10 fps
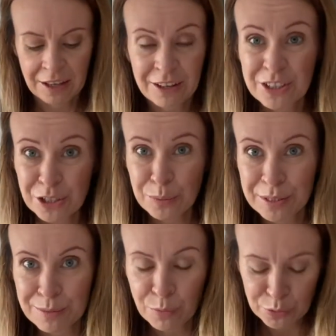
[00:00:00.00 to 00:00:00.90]
could do with
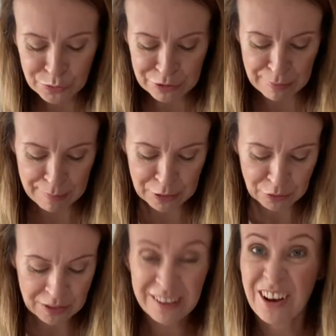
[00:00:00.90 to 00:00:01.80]
some more stuff to make me
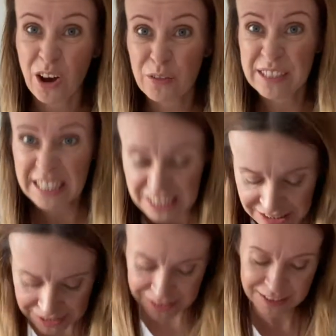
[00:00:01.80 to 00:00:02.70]
look half
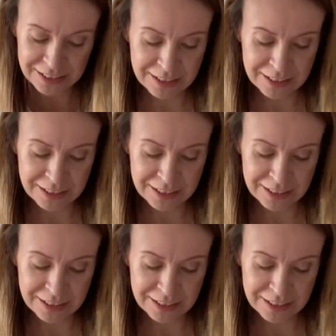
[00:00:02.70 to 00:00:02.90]
decent.